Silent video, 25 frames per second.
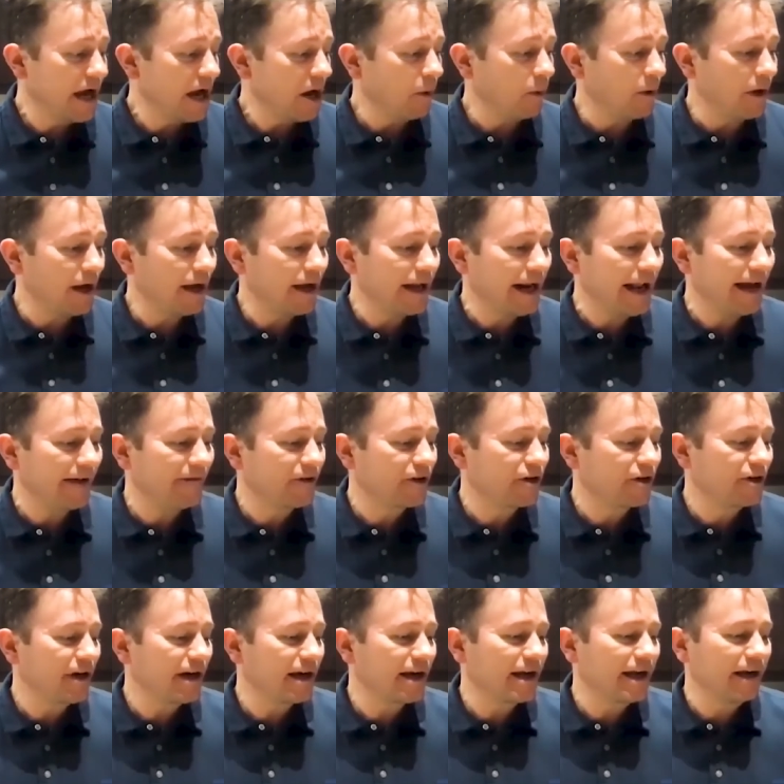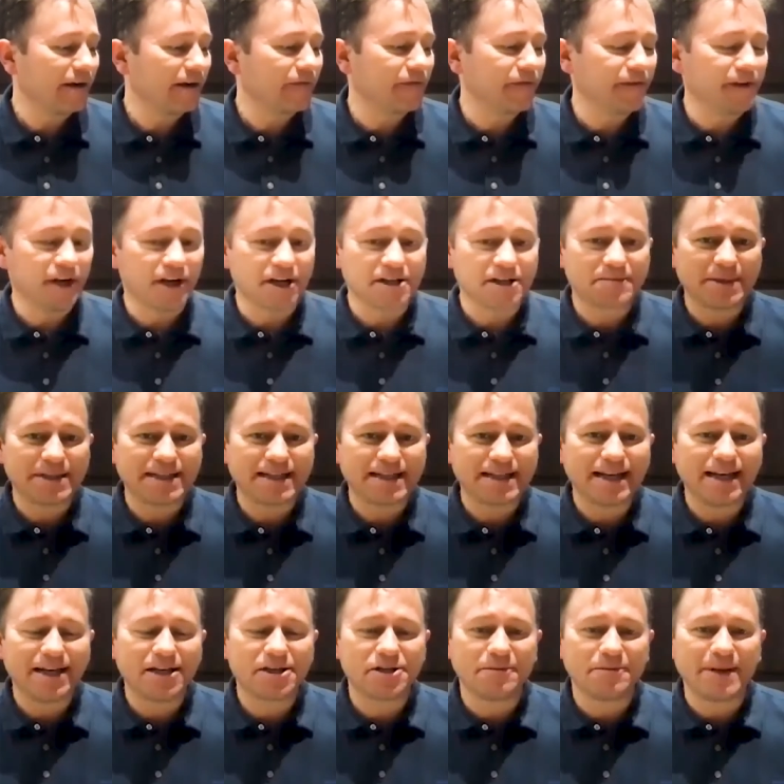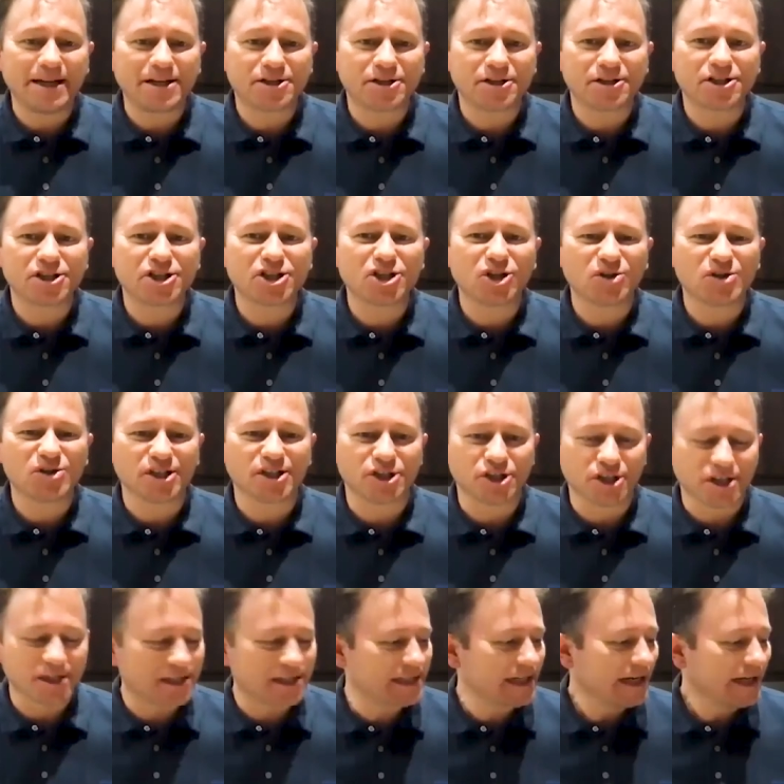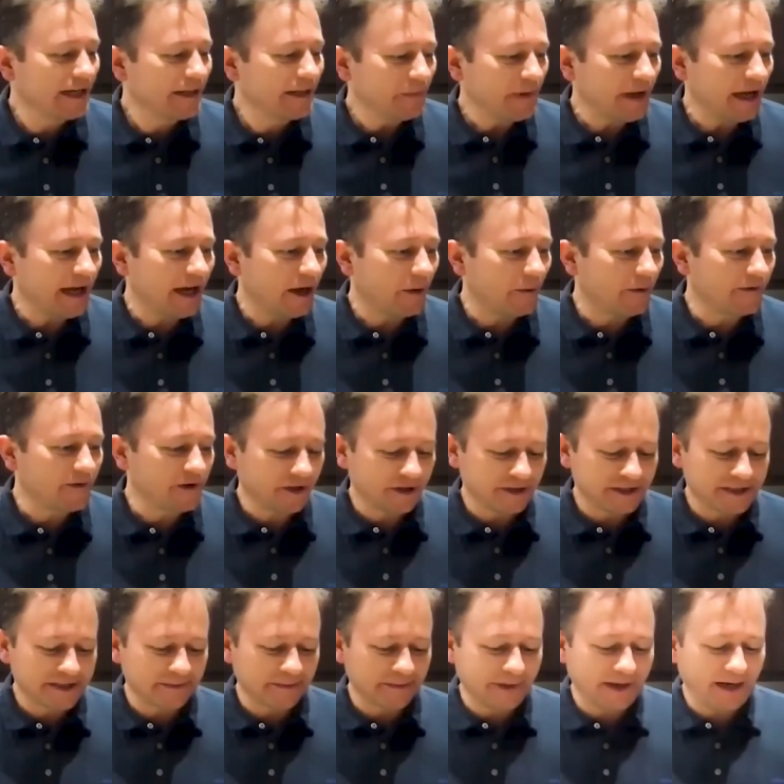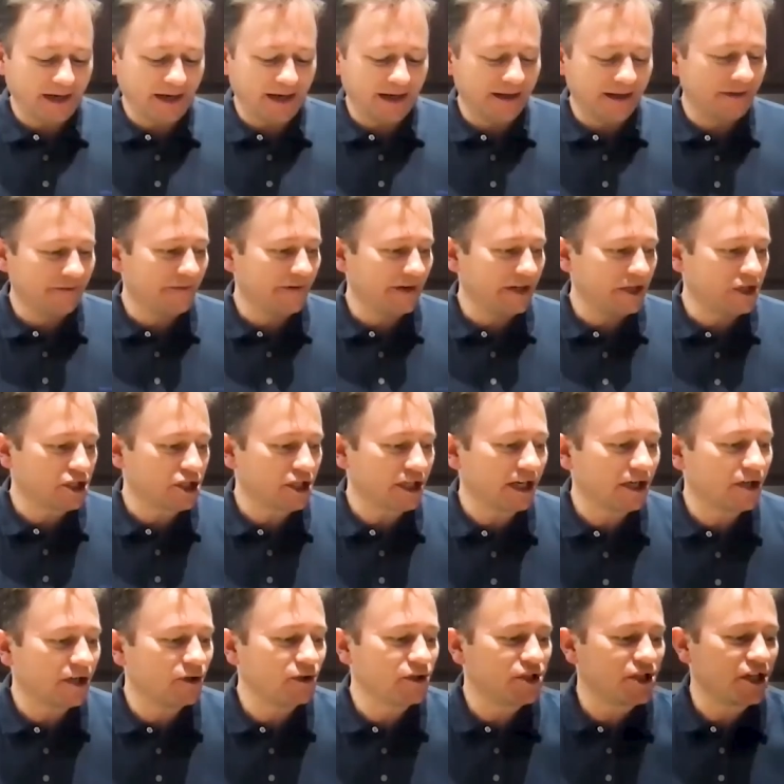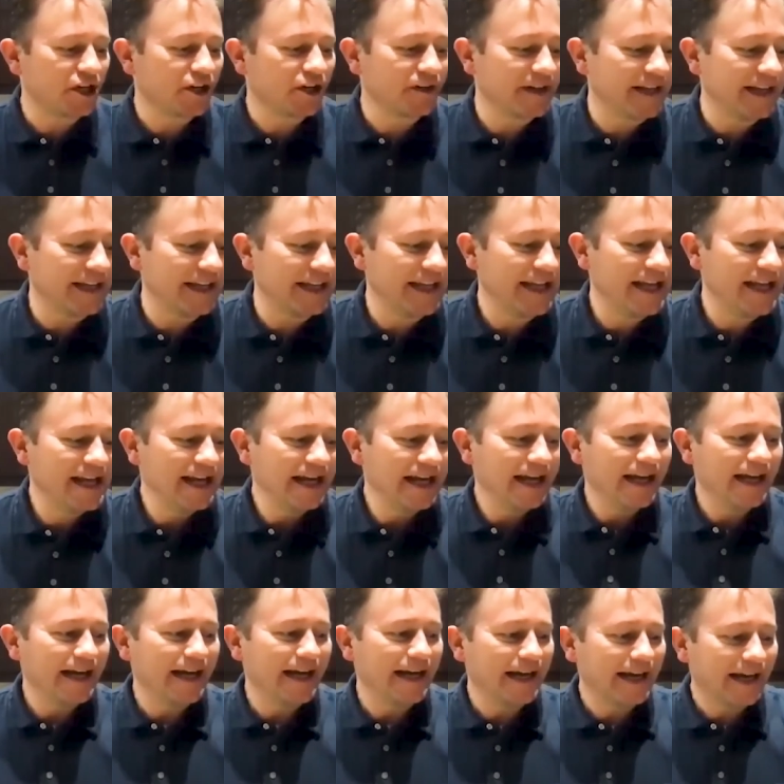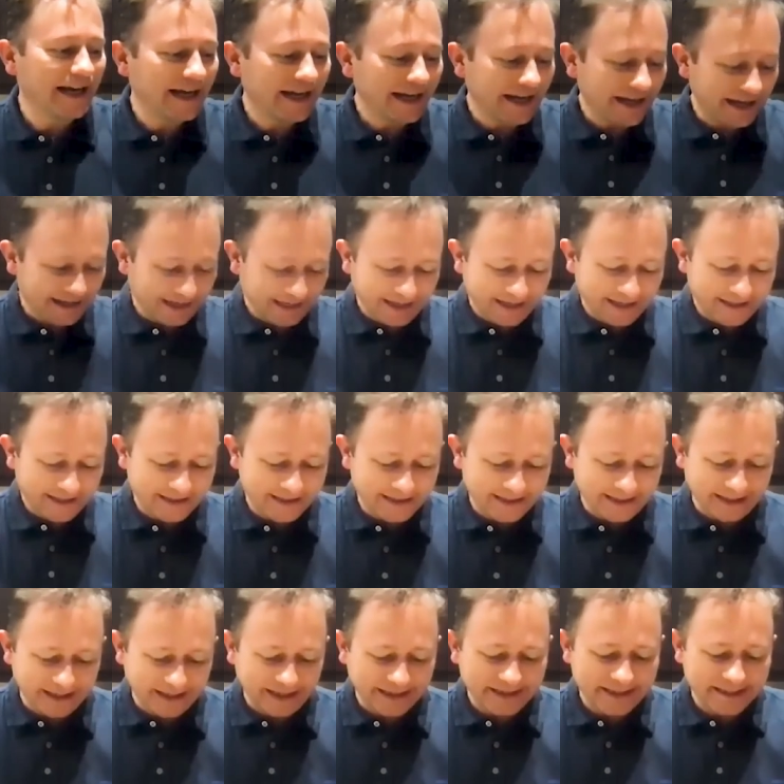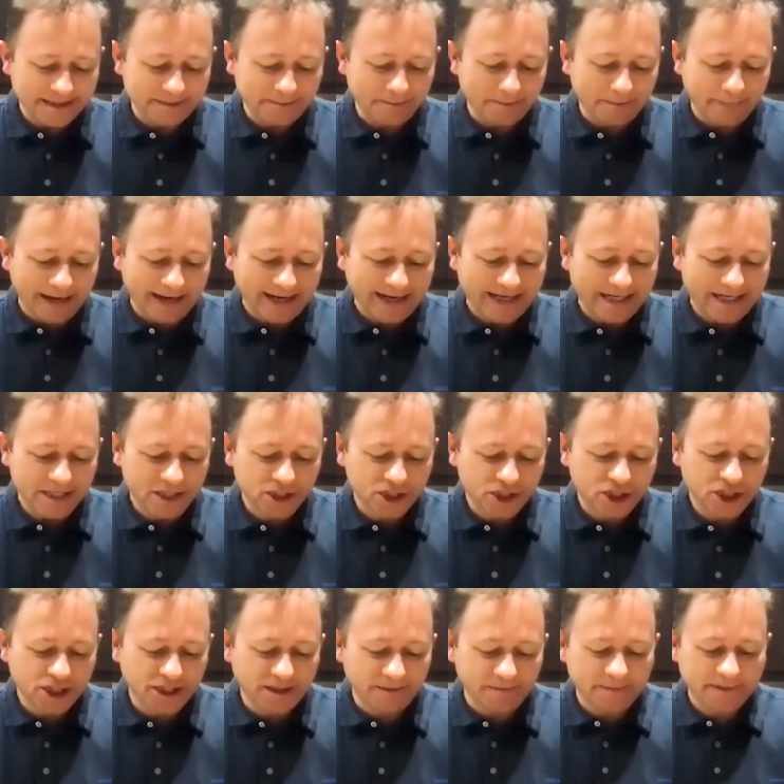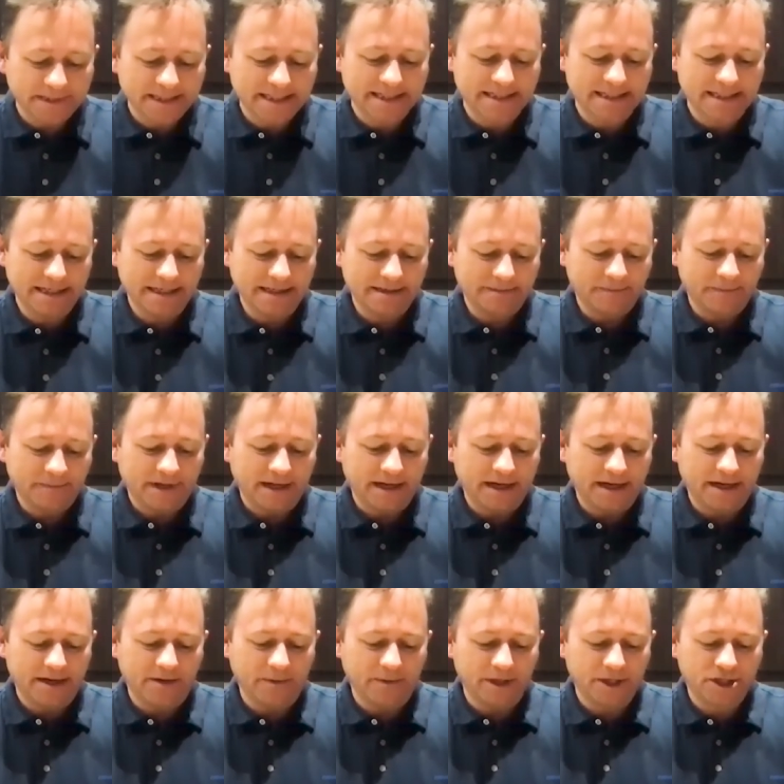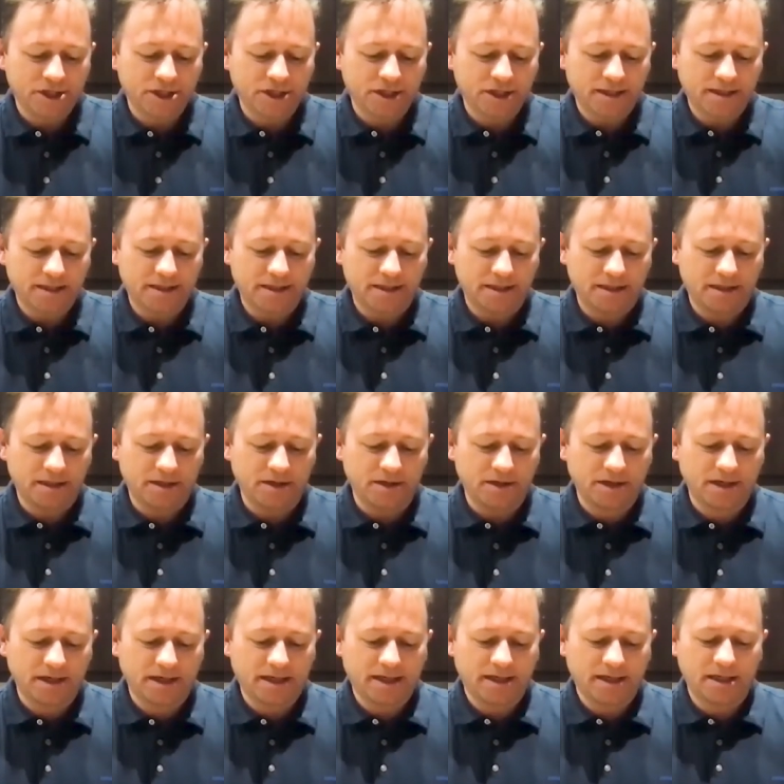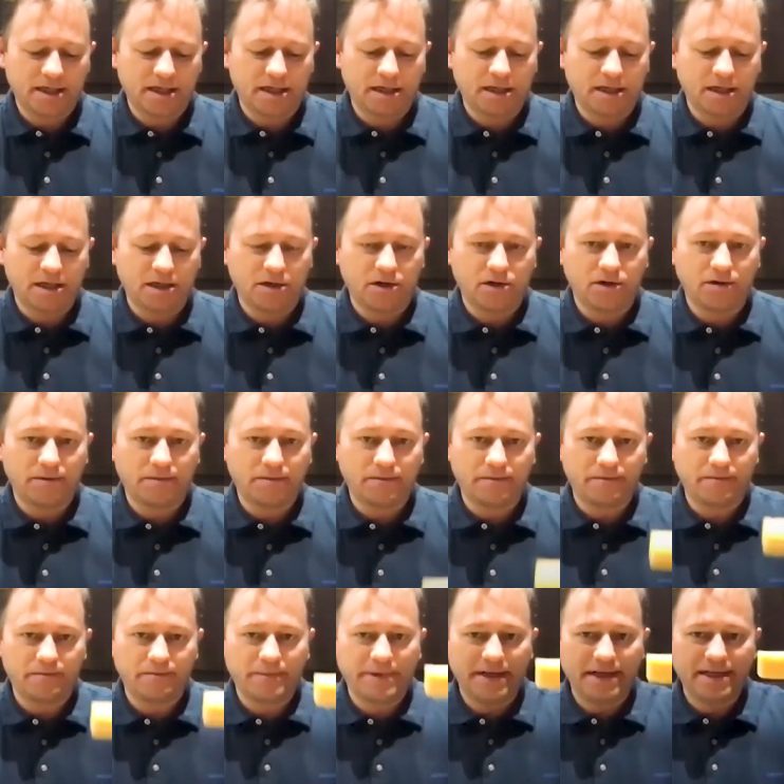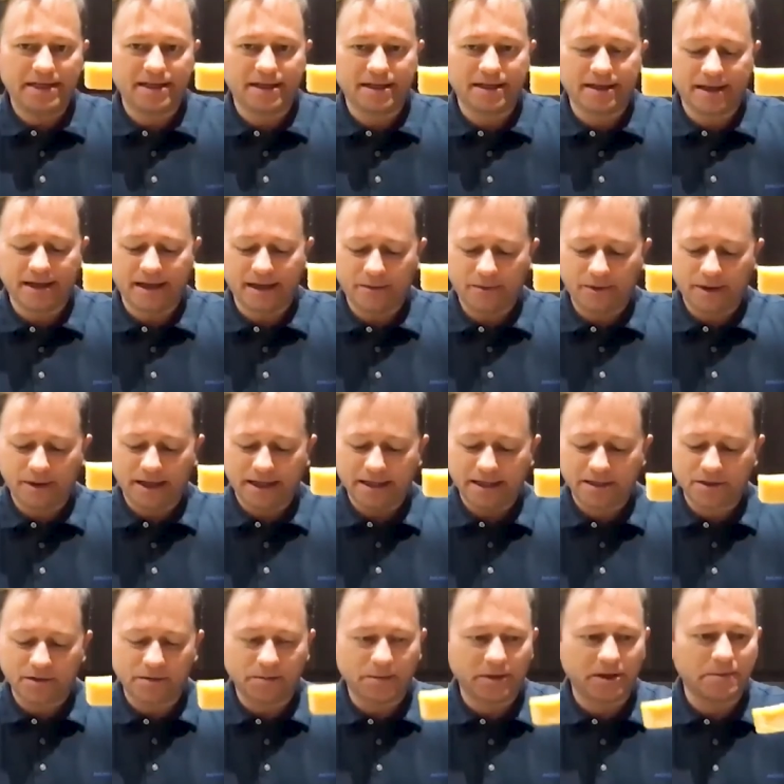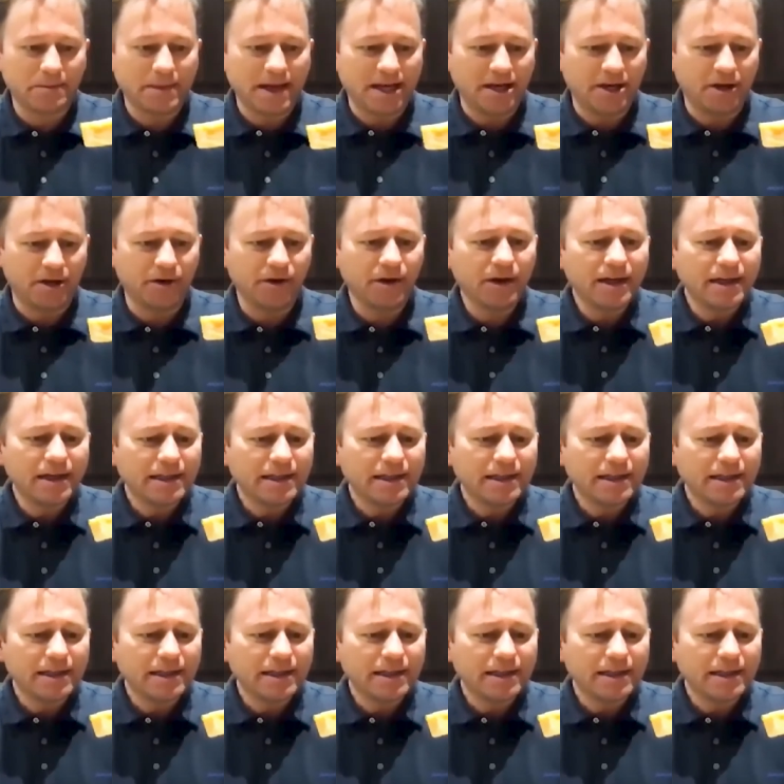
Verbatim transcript: What I'm going to have a crack at first, particularly as you mentioned sausages, uh, we've got some lovely charcuterie uh, and, uh, and some maize chips, uh, which look a lot better than when I saw them on the menu.